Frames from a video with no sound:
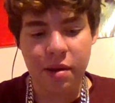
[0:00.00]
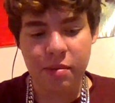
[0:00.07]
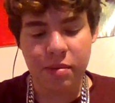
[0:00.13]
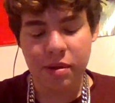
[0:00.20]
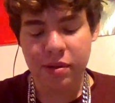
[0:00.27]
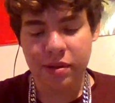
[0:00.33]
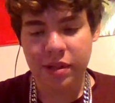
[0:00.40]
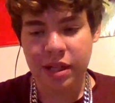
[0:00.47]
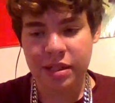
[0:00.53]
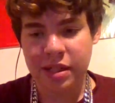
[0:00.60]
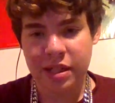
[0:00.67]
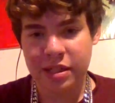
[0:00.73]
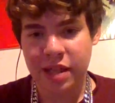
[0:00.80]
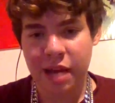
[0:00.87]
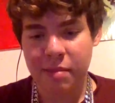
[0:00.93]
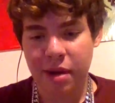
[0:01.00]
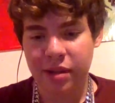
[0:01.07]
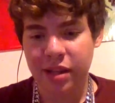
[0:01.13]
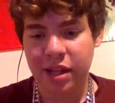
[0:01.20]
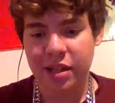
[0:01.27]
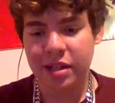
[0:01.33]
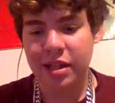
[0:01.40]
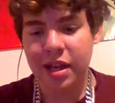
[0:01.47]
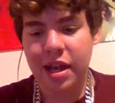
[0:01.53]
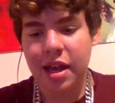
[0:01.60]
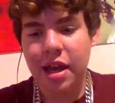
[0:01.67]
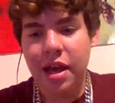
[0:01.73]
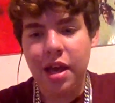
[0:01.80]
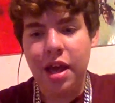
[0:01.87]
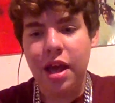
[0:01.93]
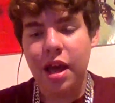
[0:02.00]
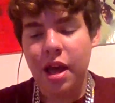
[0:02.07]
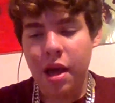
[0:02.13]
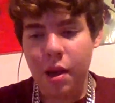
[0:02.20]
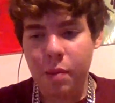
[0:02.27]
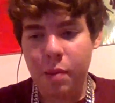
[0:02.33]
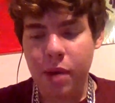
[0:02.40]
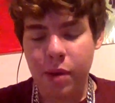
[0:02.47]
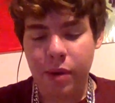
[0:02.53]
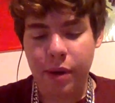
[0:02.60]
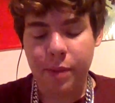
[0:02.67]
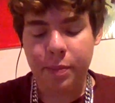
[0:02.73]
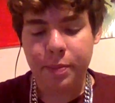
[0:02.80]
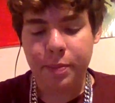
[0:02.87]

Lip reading: But that's not about that. But anyway,